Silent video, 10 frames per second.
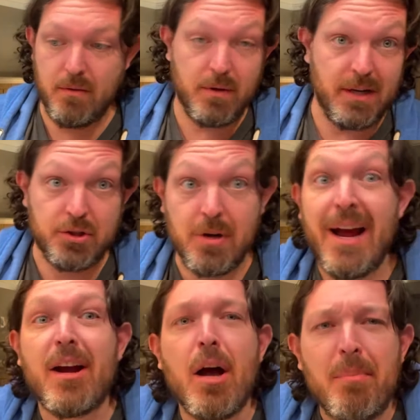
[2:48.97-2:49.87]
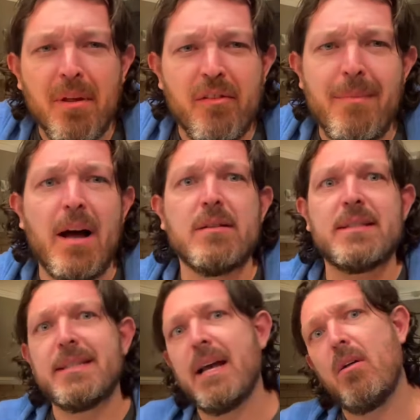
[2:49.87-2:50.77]
We're gonna try a couple of them out and
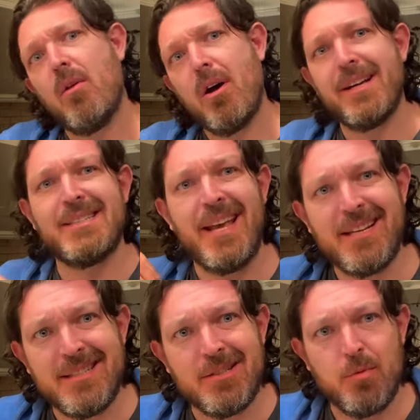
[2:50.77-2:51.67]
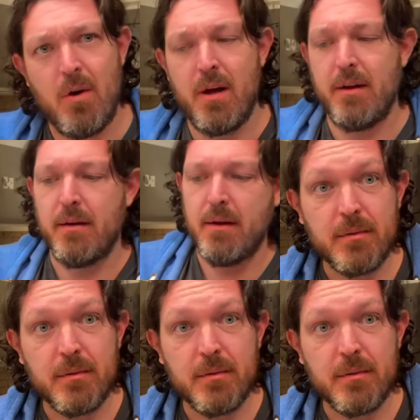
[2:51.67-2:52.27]
see how long it takes each one.